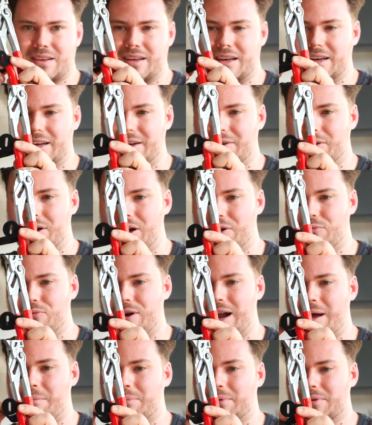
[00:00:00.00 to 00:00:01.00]
I
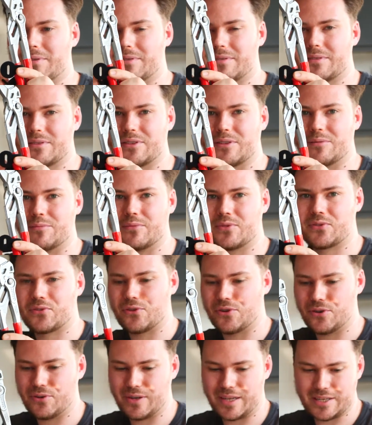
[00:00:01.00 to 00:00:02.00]
wrap them
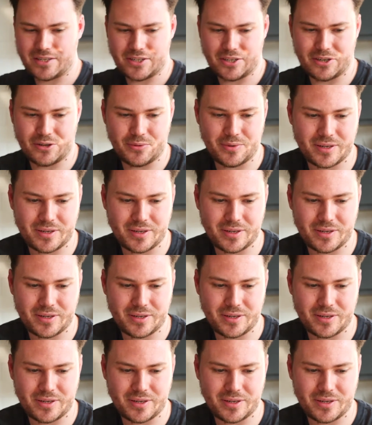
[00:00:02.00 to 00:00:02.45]
through. Let's show you